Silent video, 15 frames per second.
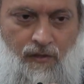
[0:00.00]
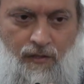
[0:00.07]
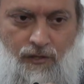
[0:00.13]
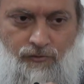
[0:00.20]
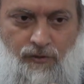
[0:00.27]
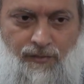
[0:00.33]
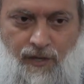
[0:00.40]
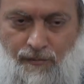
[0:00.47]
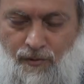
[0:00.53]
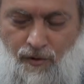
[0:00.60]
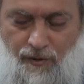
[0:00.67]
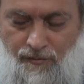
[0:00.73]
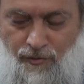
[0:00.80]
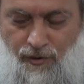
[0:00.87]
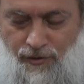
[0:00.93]
These will be
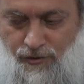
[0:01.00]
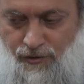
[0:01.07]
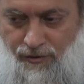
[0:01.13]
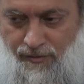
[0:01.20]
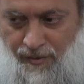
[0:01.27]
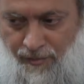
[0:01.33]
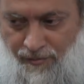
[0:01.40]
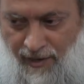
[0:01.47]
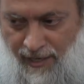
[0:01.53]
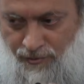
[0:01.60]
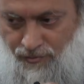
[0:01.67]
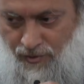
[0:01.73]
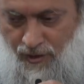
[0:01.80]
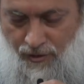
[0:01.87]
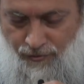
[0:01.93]
important points to remember
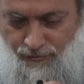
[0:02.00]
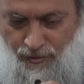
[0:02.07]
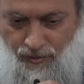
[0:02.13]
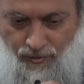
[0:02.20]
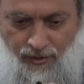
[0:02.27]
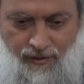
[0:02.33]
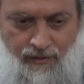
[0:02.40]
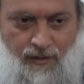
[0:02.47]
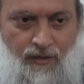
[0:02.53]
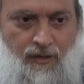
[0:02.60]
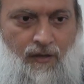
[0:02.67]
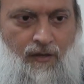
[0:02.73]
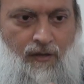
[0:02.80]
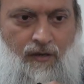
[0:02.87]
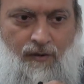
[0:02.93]
as we go forward.
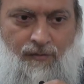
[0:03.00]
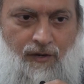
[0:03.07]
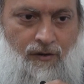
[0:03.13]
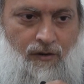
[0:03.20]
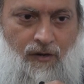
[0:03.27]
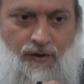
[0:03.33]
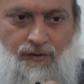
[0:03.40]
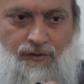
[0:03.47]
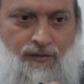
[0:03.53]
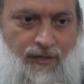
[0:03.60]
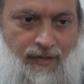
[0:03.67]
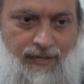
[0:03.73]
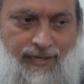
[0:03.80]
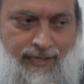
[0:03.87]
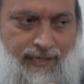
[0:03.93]
I'm not going to go into
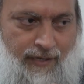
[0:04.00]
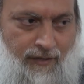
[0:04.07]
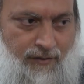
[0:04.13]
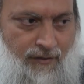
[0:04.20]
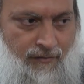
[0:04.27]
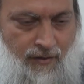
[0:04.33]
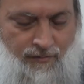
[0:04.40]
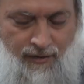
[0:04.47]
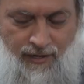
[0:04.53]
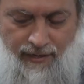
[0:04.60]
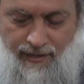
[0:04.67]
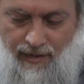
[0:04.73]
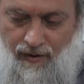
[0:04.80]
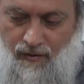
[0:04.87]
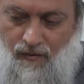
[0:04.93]
the details of them
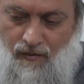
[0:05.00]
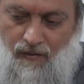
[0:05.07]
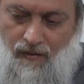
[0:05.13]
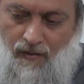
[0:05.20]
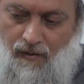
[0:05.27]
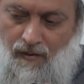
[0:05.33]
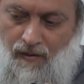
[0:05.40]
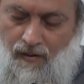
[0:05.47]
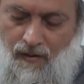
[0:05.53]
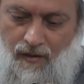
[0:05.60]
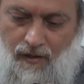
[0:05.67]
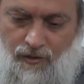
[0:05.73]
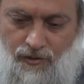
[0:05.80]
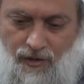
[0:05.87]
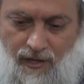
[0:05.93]
right now.
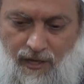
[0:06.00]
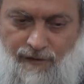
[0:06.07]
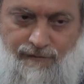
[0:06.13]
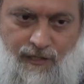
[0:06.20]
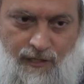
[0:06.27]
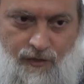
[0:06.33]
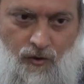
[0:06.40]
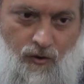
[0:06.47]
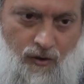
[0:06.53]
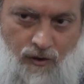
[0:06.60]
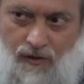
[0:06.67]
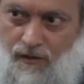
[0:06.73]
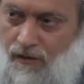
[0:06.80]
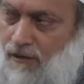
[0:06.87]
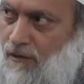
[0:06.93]
So he gives this
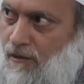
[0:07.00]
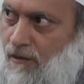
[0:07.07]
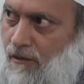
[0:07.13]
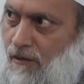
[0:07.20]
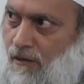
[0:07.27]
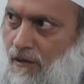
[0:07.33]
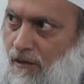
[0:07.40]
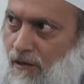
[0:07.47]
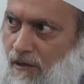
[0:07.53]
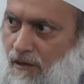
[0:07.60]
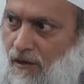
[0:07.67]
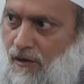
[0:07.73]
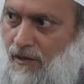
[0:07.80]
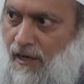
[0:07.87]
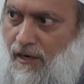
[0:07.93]
order,
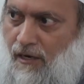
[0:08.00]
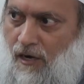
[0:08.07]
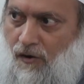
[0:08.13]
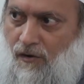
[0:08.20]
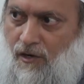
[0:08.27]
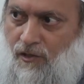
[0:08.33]
you know, that no